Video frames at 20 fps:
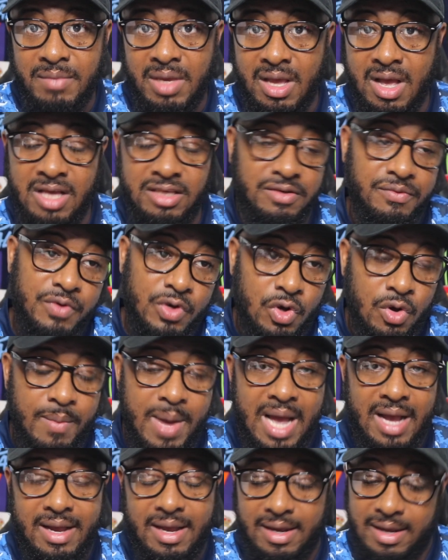because if you go
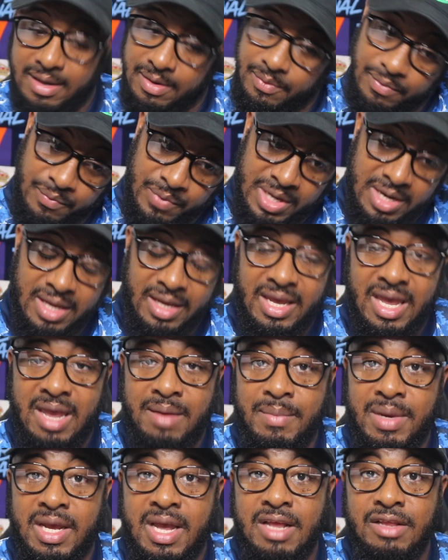back with the
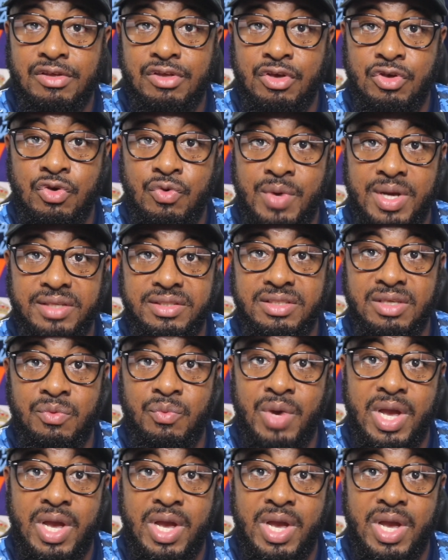game against the U S A,